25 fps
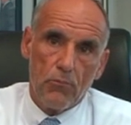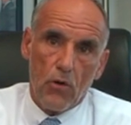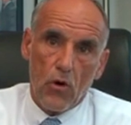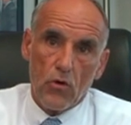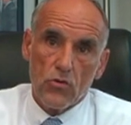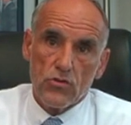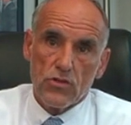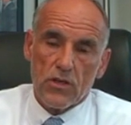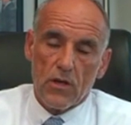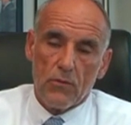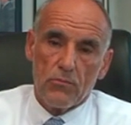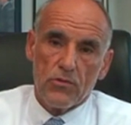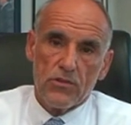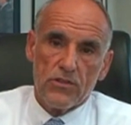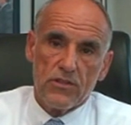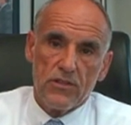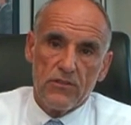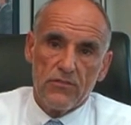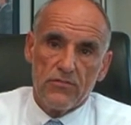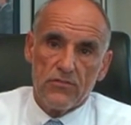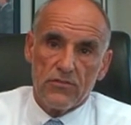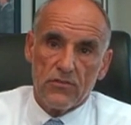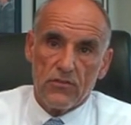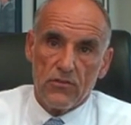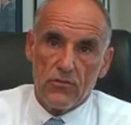
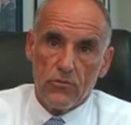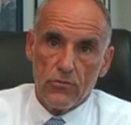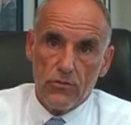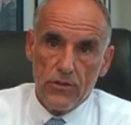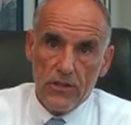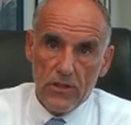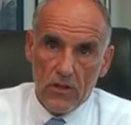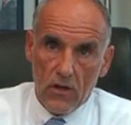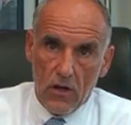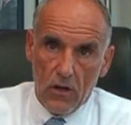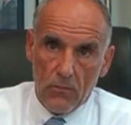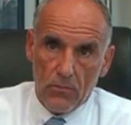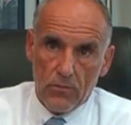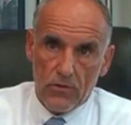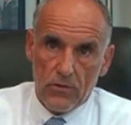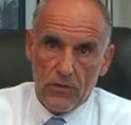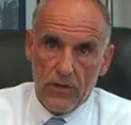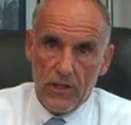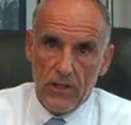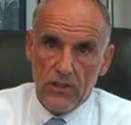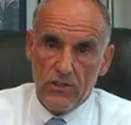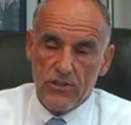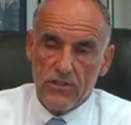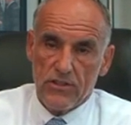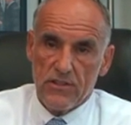postoperative
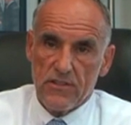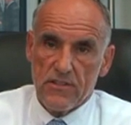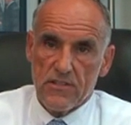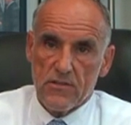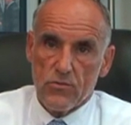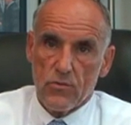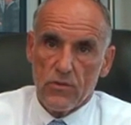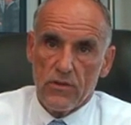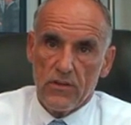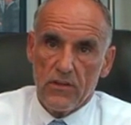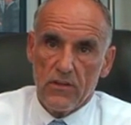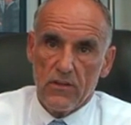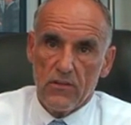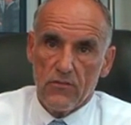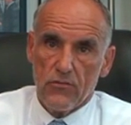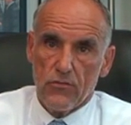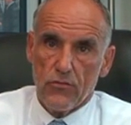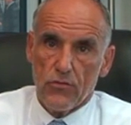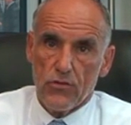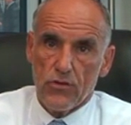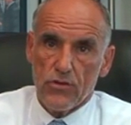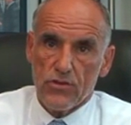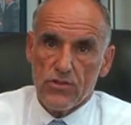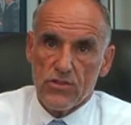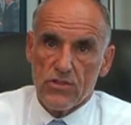reoperations within the
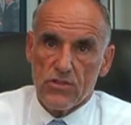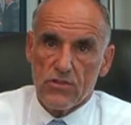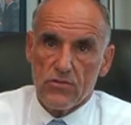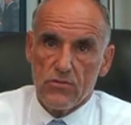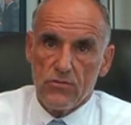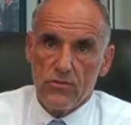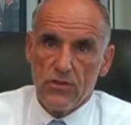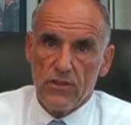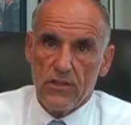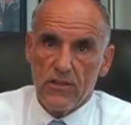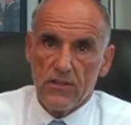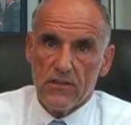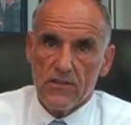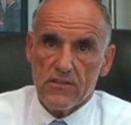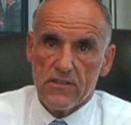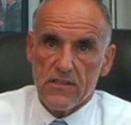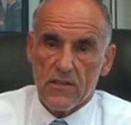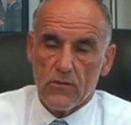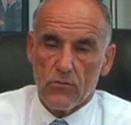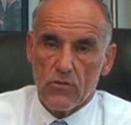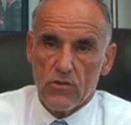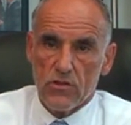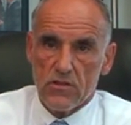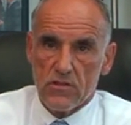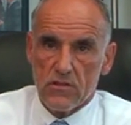first 2 years,
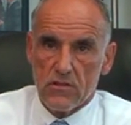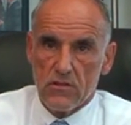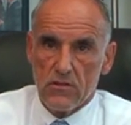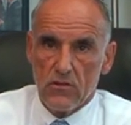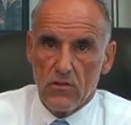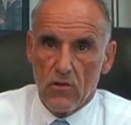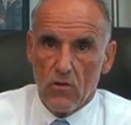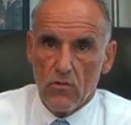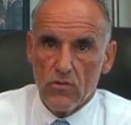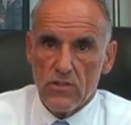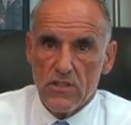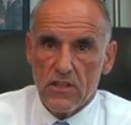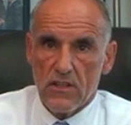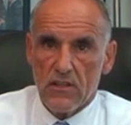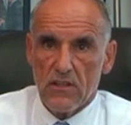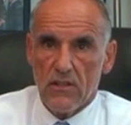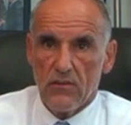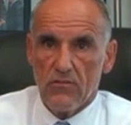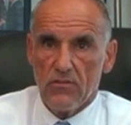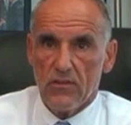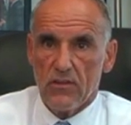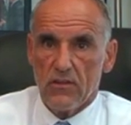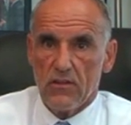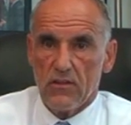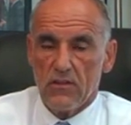there was no
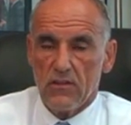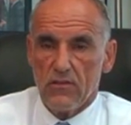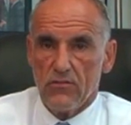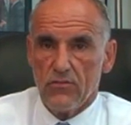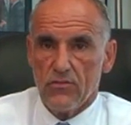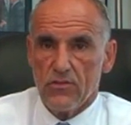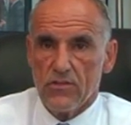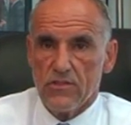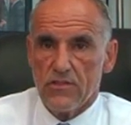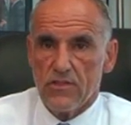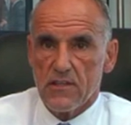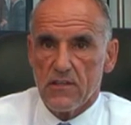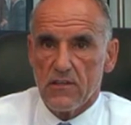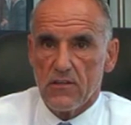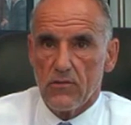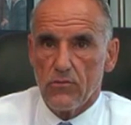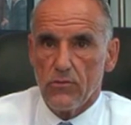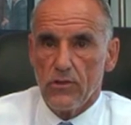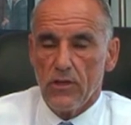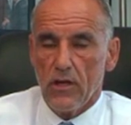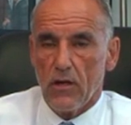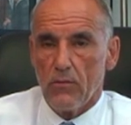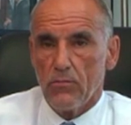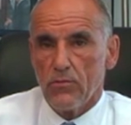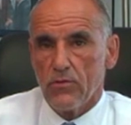significant difference in the
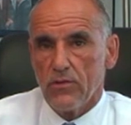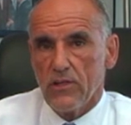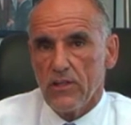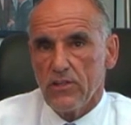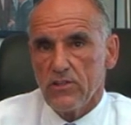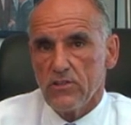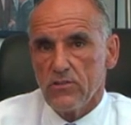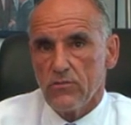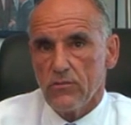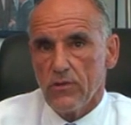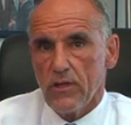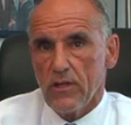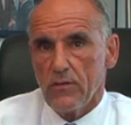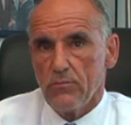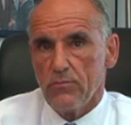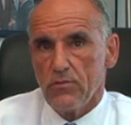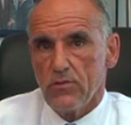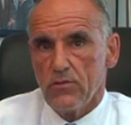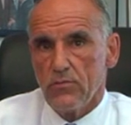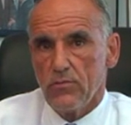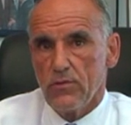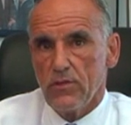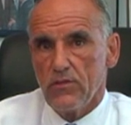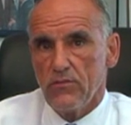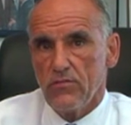reoperation rate
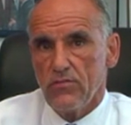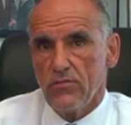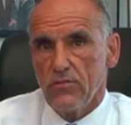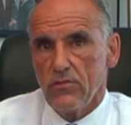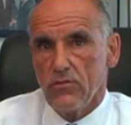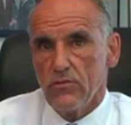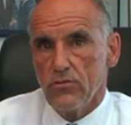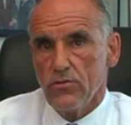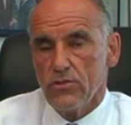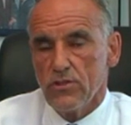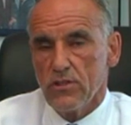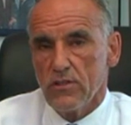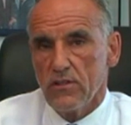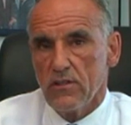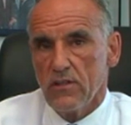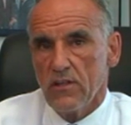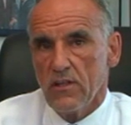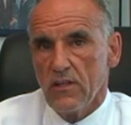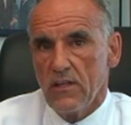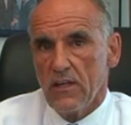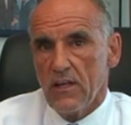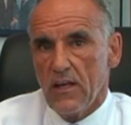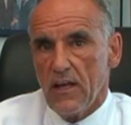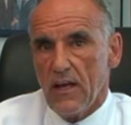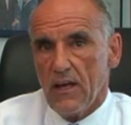between
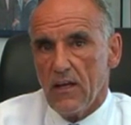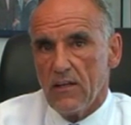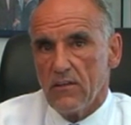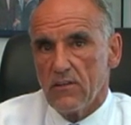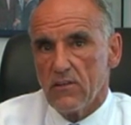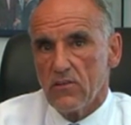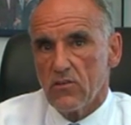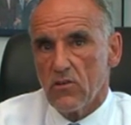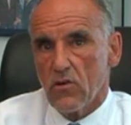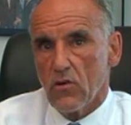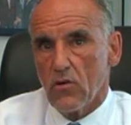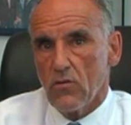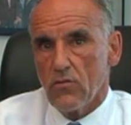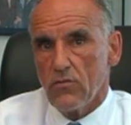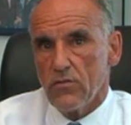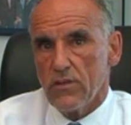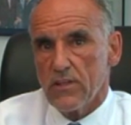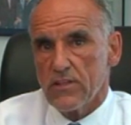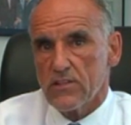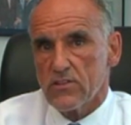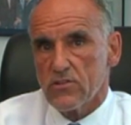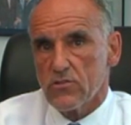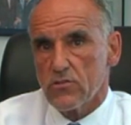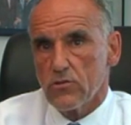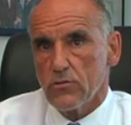fusion and the
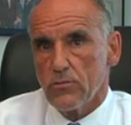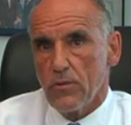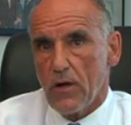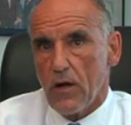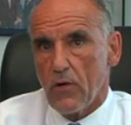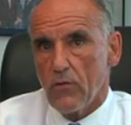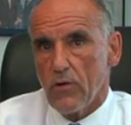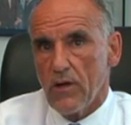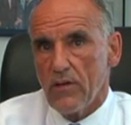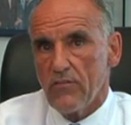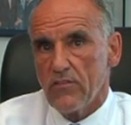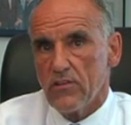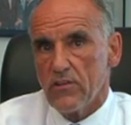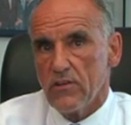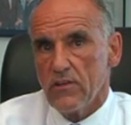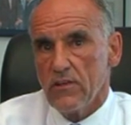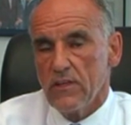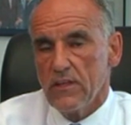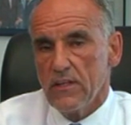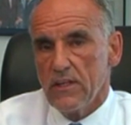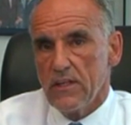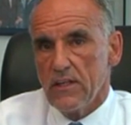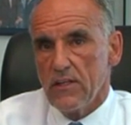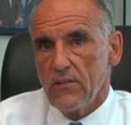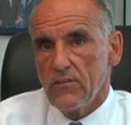Coflex group.
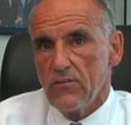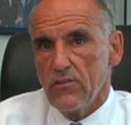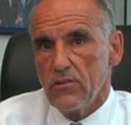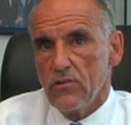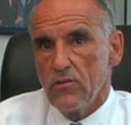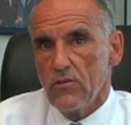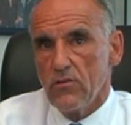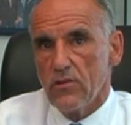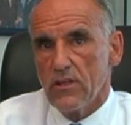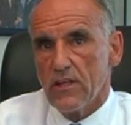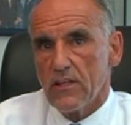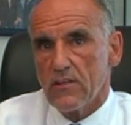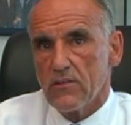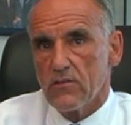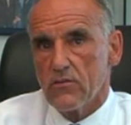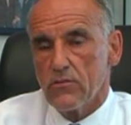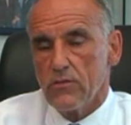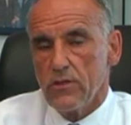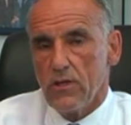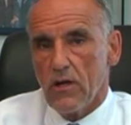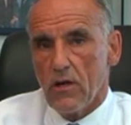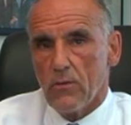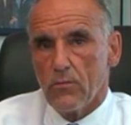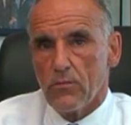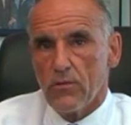However, if you look at the
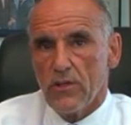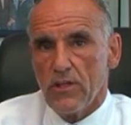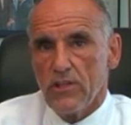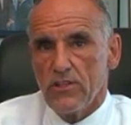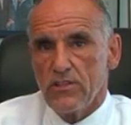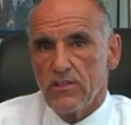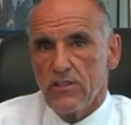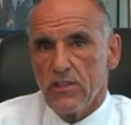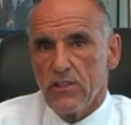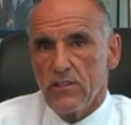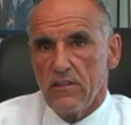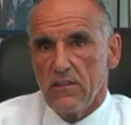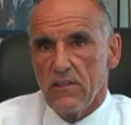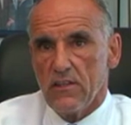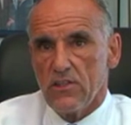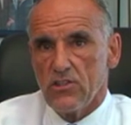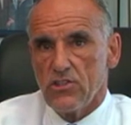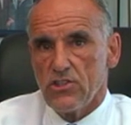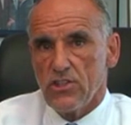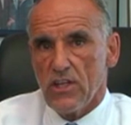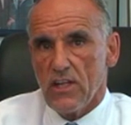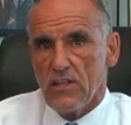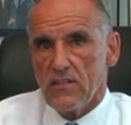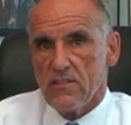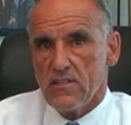reoperation in the
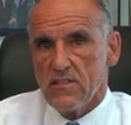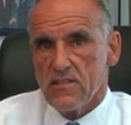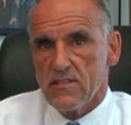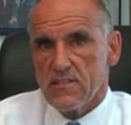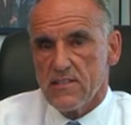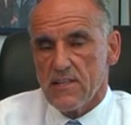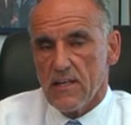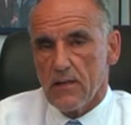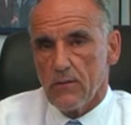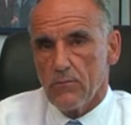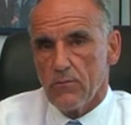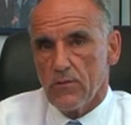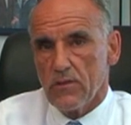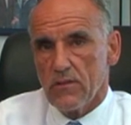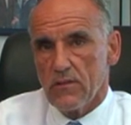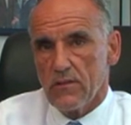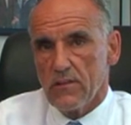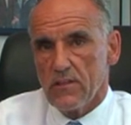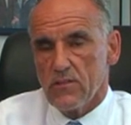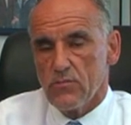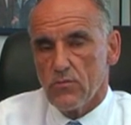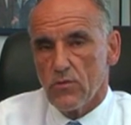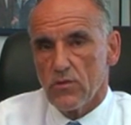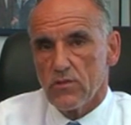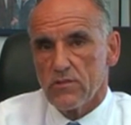adjacent segment,
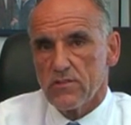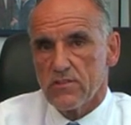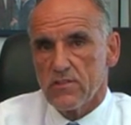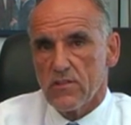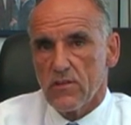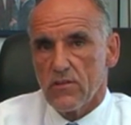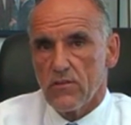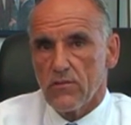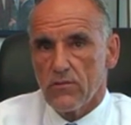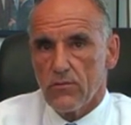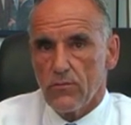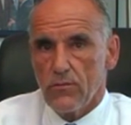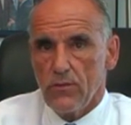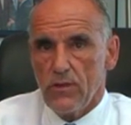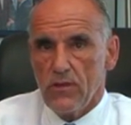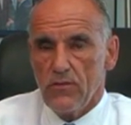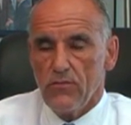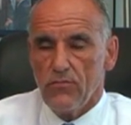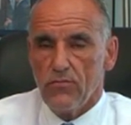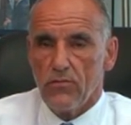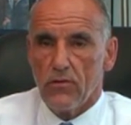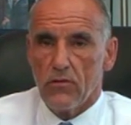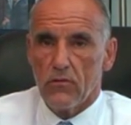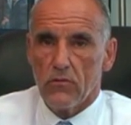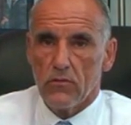this was
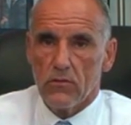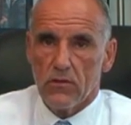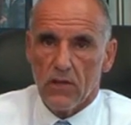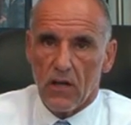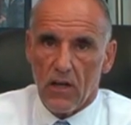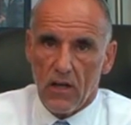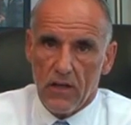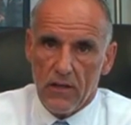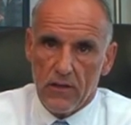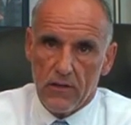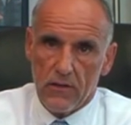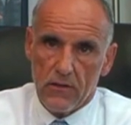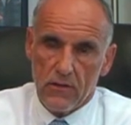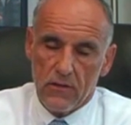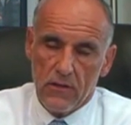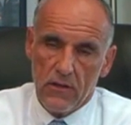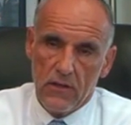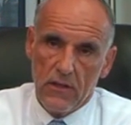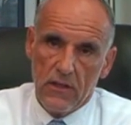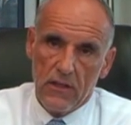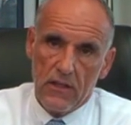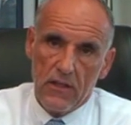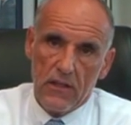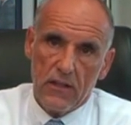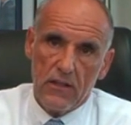3-fold higher